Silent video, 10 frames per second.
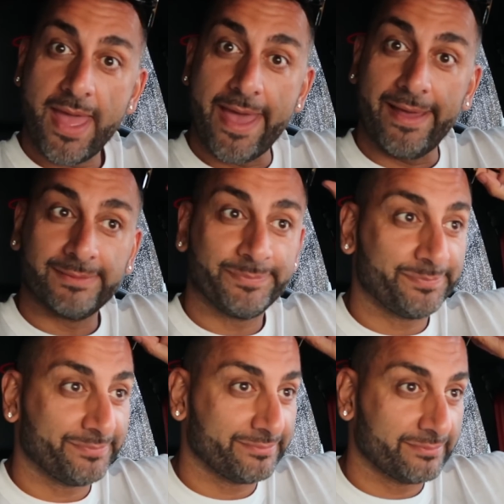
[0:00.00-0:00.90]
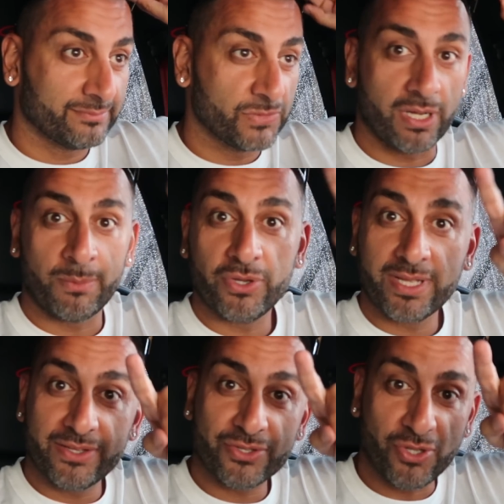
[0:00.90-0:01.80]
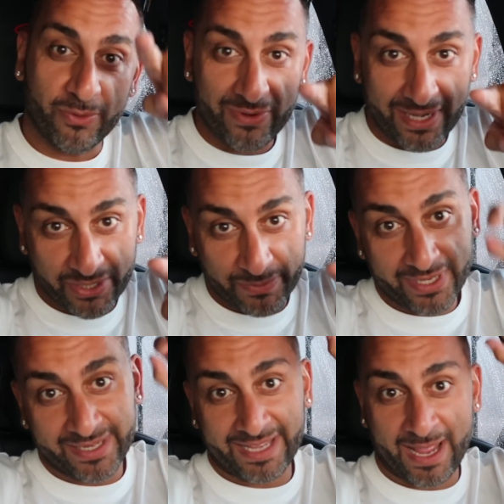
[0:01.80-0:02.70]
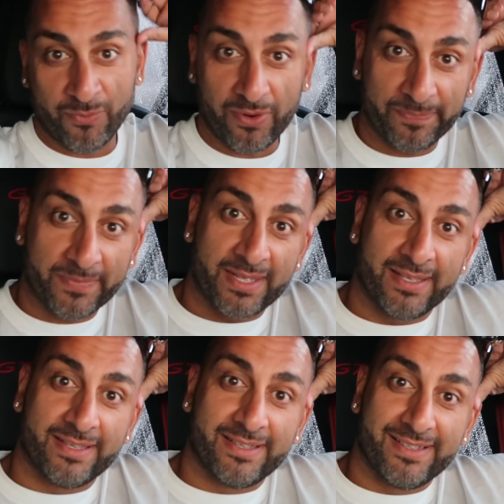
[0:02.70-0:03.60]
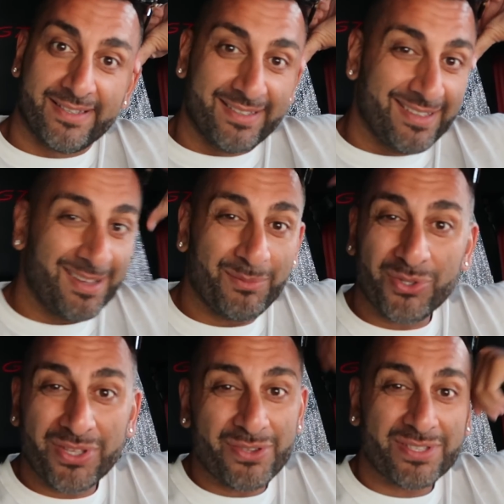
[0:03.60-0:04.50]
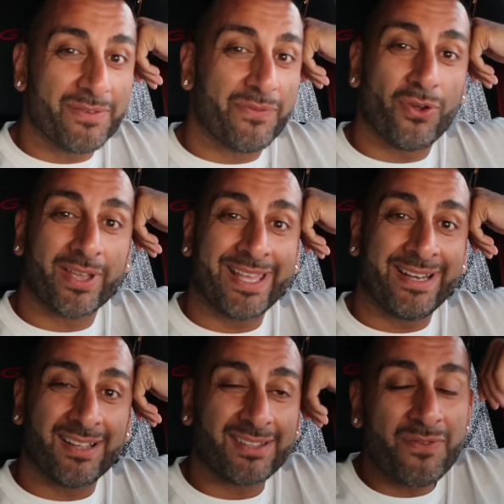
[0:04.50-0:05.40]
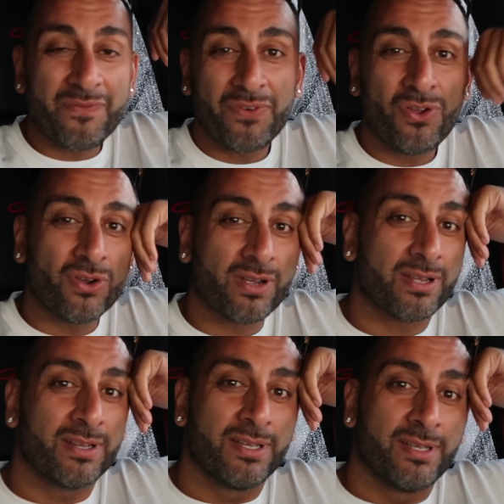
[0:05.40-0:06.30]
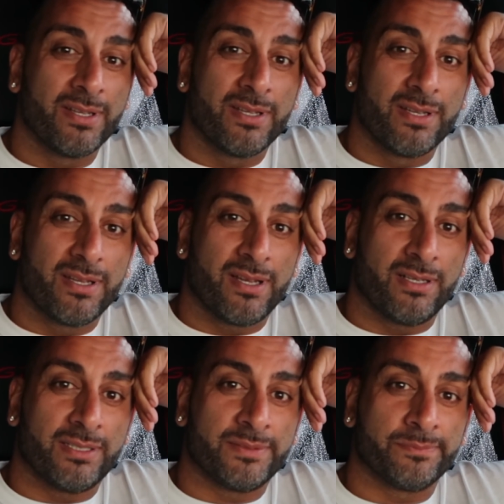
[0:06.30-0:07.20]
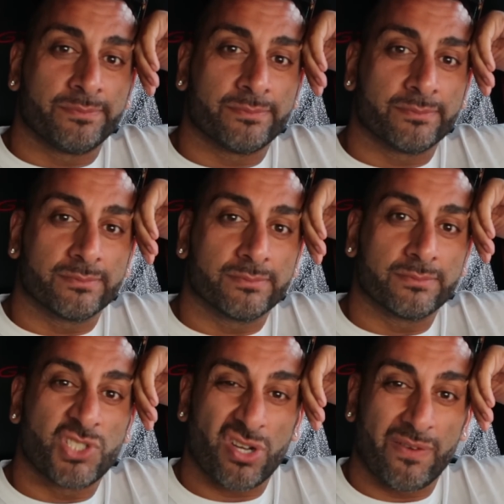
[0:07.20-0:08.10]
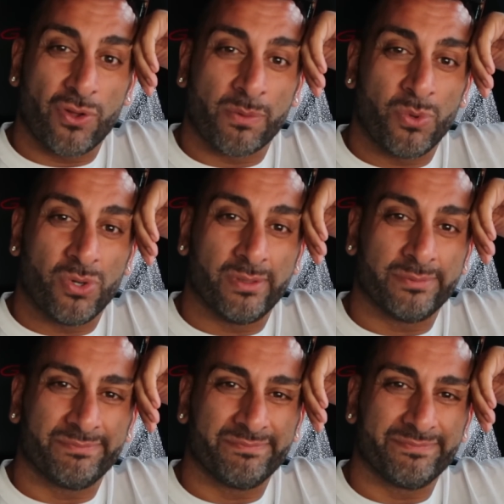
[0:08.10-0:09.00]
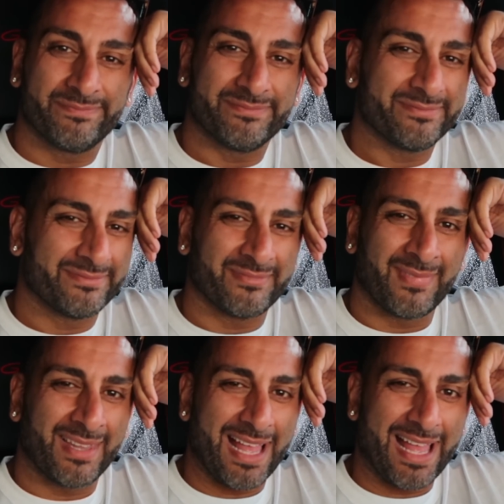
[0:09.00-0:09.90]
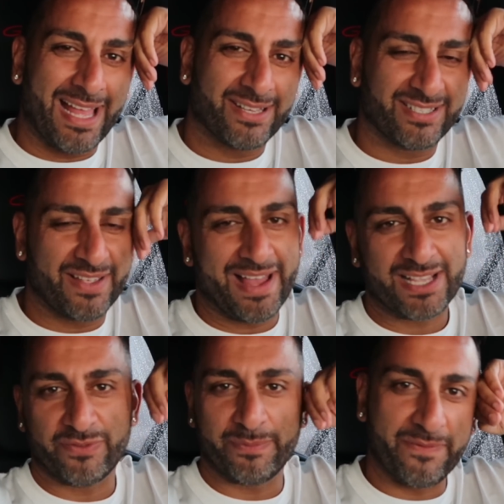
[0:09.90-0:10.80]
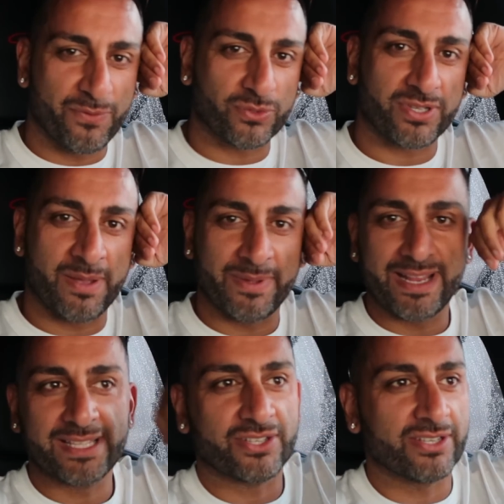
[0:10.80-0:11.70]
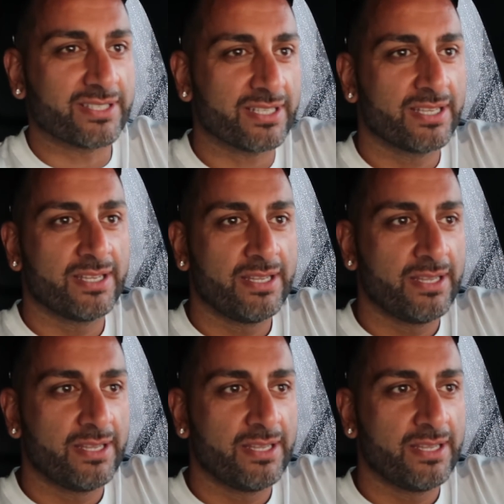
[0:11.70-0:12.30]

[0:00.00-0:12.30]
Yeah. Look, I'm looking at the top, really I should be looking at the camera. I'm not used to vlogging, I don't vlog. Um, should I vlog more? Nah, just have Hass with me full time in it, it's good.